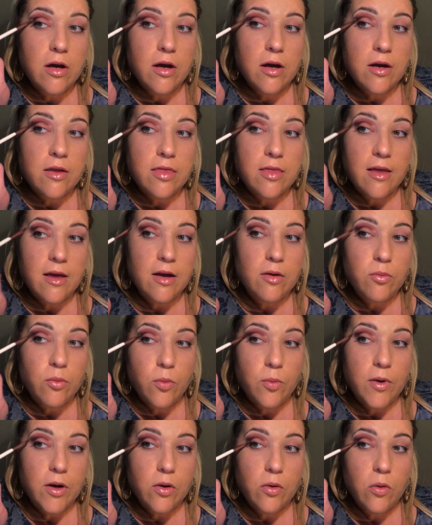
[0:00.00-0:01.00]
And then
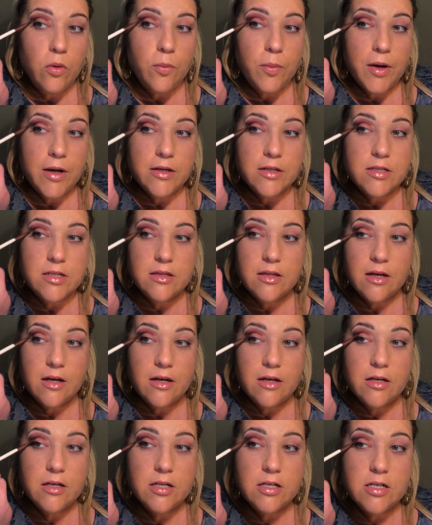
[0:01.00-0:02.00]
we will go back to
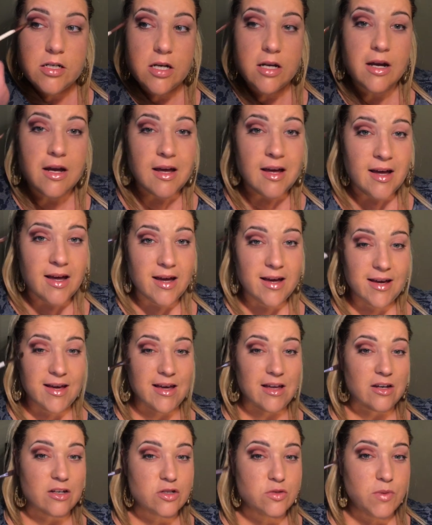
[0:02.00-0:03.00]
that
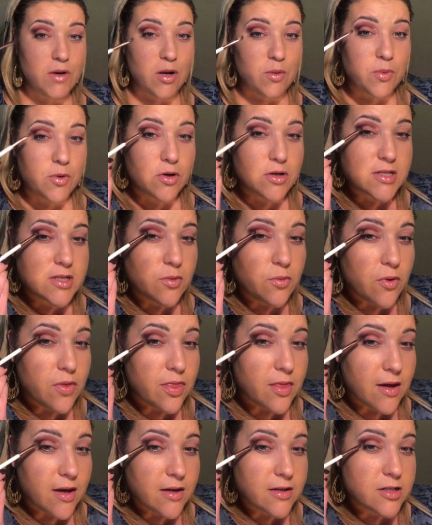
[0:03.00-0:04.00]
again as well, because I
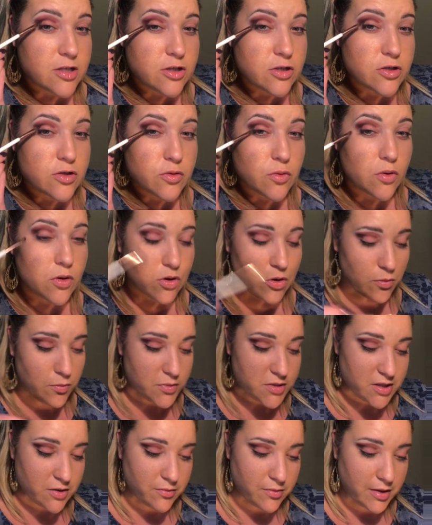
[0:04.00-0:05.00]
want that to sort of
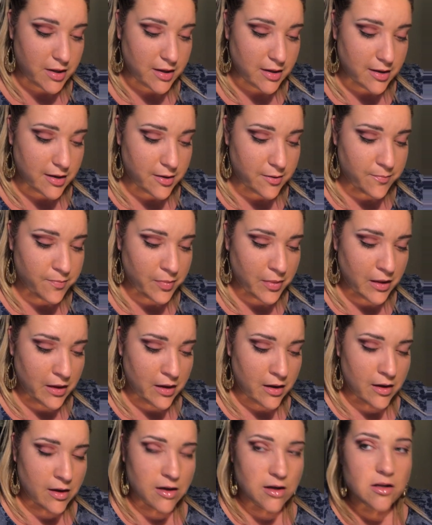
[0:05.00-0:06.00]
come down here.
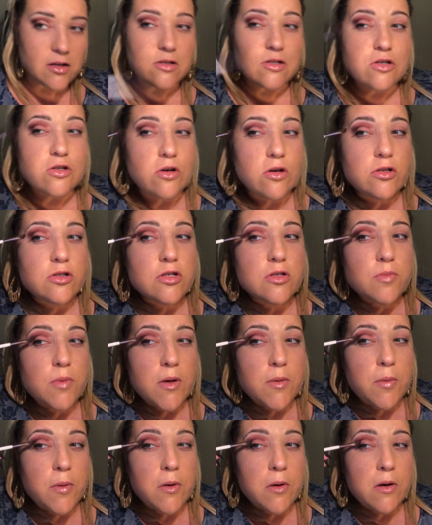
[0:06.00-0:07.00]
I'll start just
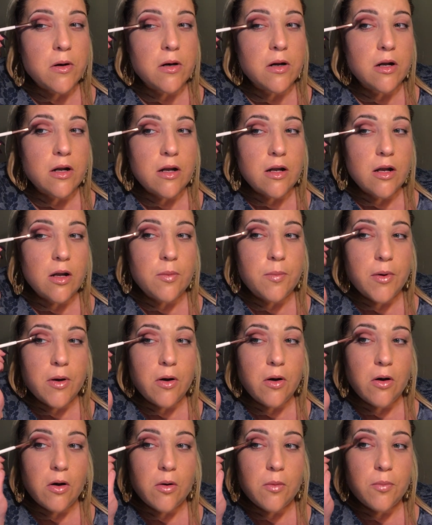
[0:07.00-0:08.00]
by putting a little bit
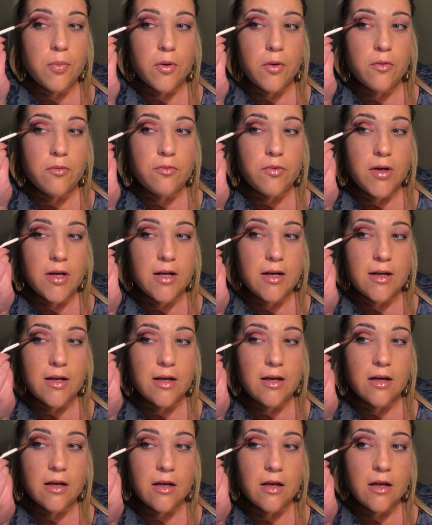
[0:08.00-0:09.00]
on, but
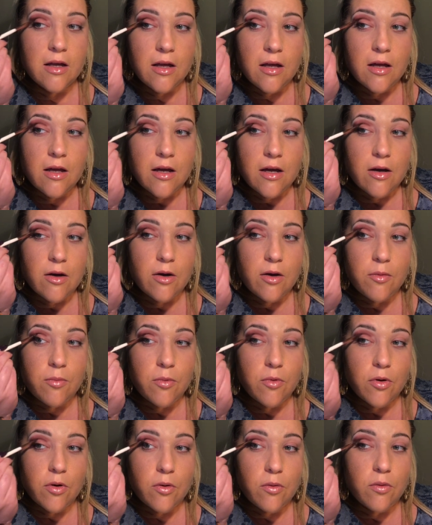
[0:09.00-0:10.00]
really
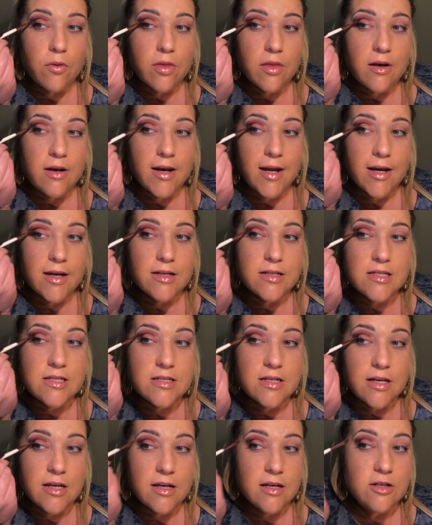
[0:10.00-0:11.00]
I'm going to go at the next
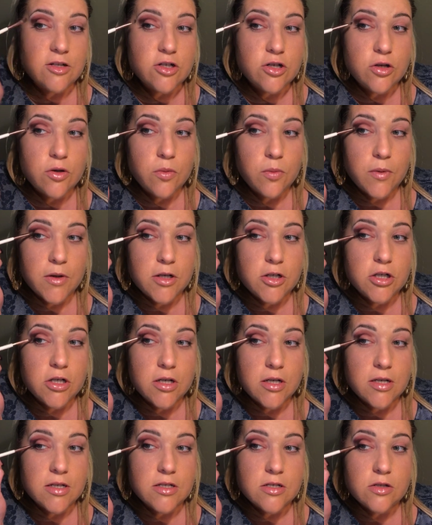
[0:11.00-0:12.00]
stage, which
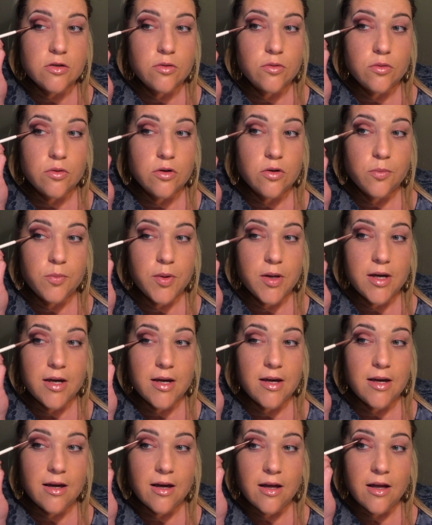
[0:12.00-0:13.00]
is going to
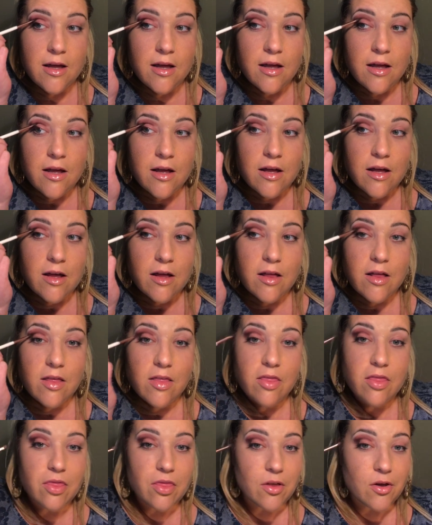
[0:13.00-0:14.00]
be
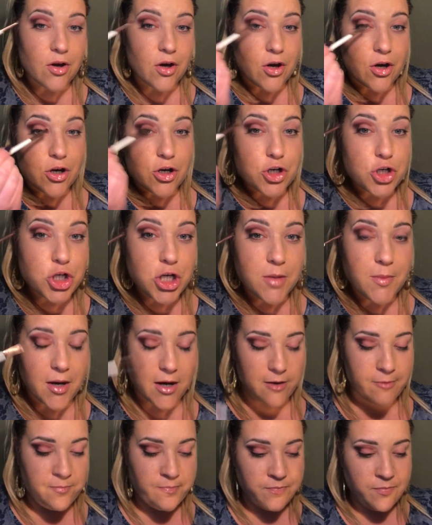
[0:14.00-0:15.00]
the
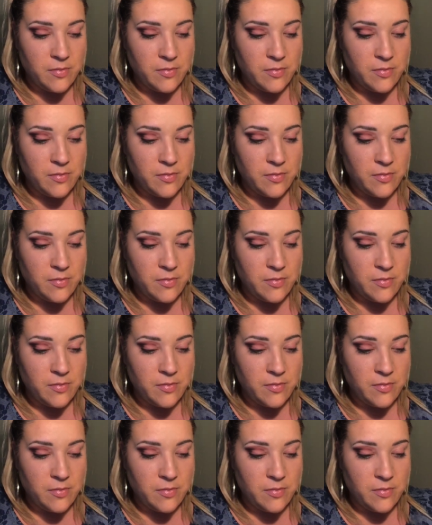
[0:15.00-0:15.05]
shimmer.